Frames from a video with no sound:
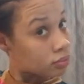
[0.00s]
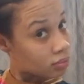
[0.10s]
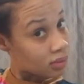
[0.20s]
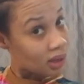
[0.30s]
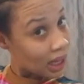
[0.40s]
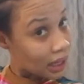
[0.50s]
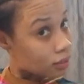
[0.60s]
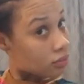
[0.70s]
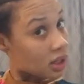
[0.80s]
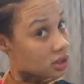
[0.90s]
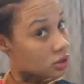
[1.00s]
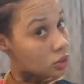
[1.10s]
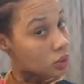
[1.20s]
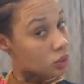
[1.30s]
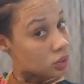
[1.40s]
Yeah, I'll just do a
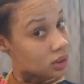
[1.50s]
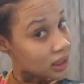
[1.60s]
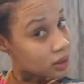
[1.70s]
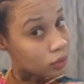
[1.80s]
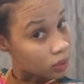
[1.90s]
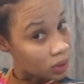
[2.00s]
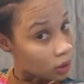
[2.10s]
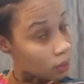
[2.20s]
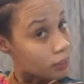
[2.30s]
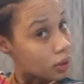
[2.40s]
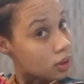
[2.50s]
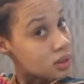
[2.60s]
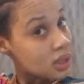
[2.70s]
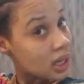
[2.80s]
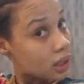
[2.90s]
2 strand twist on both
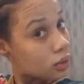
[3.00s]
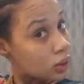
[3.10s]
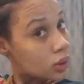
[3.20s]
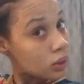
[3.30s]
sides, quick.